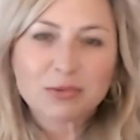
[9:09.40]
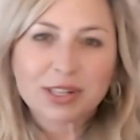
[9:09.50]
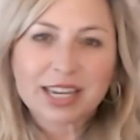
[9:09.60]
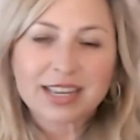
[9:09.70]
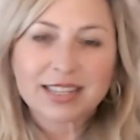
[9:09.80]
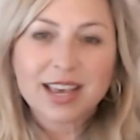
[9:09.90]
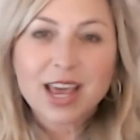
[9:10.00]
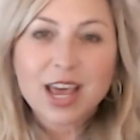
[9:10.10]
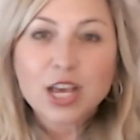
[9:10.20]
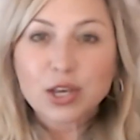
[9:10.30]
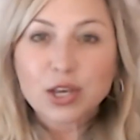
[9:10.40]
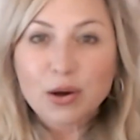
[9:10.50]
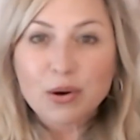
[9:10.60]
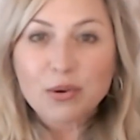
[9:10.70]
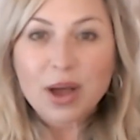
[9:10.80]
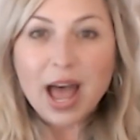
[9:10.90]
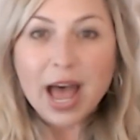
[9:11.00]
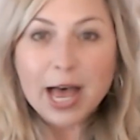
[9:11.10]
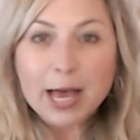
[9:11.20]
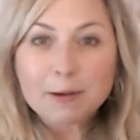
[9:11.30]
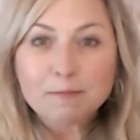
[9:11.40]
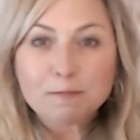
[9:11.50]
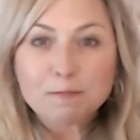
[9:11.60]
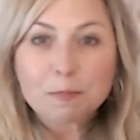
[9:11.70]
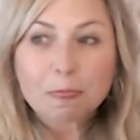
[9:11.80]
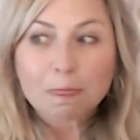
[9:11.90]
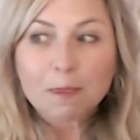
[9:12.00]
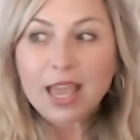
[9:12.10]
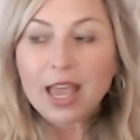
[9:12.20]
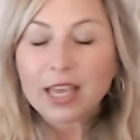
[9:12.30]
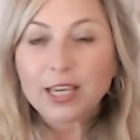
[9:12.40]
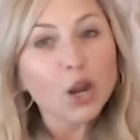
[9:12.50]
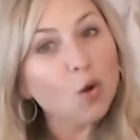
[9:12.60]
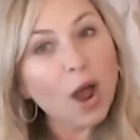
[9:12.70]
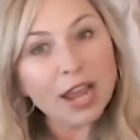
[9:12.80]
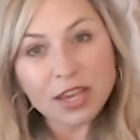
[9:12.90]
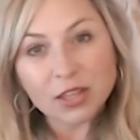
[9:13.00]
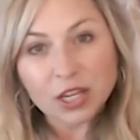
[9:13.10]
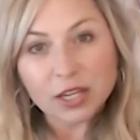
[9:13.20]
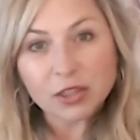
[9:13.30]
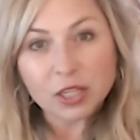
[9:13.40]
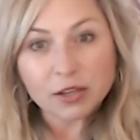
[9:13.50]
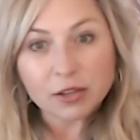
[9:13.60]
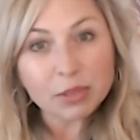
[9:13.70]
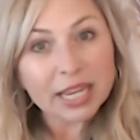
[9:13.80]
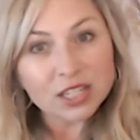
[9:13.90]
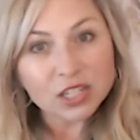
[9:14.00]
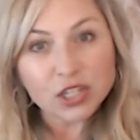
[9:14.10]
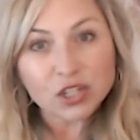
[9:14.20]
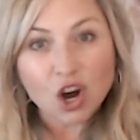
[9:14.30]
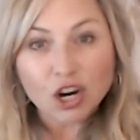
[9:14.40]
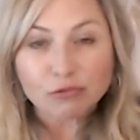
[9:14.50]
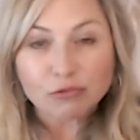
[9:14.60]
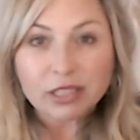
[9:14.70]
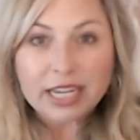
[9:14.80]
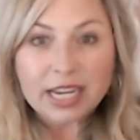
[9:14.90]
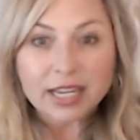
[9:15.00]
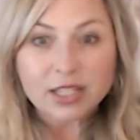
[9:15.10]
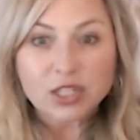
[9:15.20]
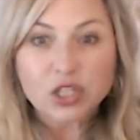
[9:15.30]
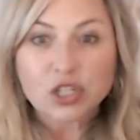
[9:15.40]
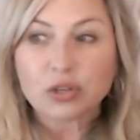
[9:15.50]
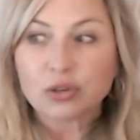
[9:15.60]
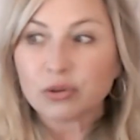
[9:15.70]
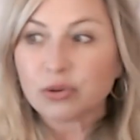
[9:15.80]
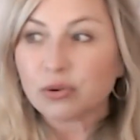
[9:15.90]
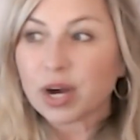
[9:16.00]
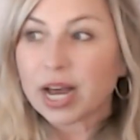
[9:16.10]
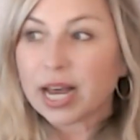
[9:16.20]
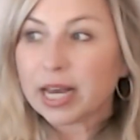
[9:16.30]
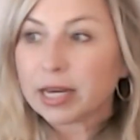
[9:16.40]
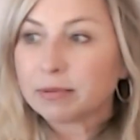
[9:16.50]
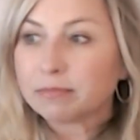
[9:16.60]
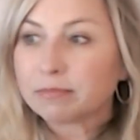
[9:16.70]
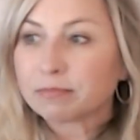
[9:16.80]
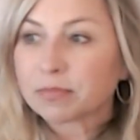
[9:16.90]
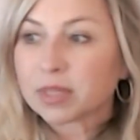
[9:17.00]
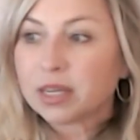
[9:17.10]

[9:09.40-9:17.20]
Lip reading: It really is. So, I think the place to start really is to, I